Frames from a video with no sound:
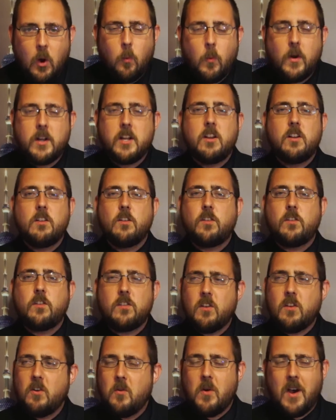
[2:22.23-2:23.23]
when it is
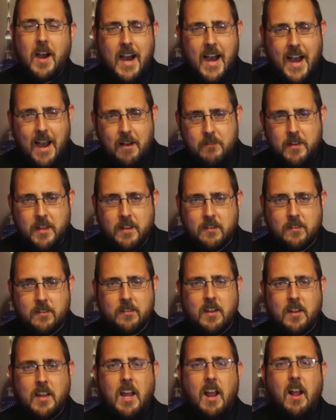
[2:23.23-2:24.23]
so
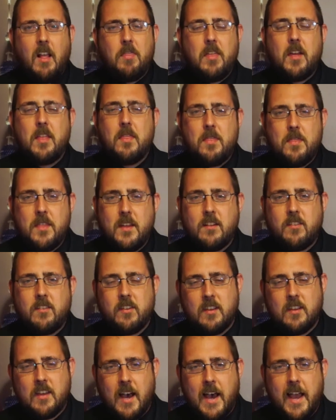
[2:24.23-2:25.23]
obvious that
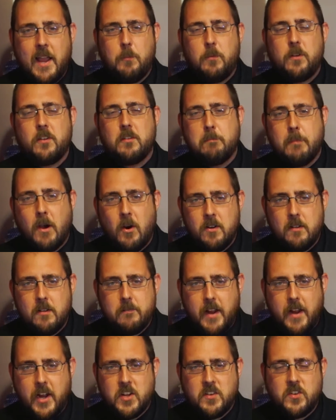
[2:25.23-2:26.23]
this guy was
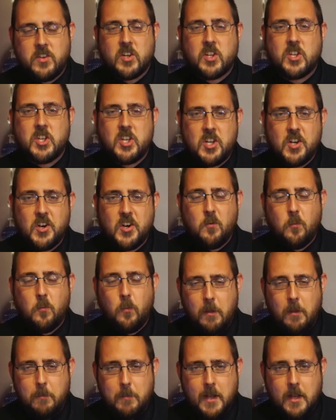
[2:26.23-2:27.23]
motivated to kill
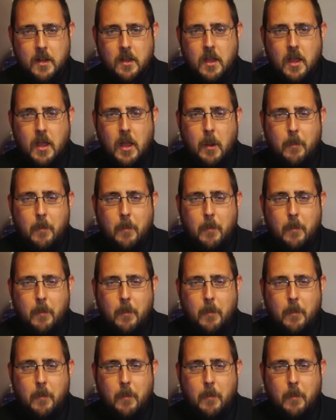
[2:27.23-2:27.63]
women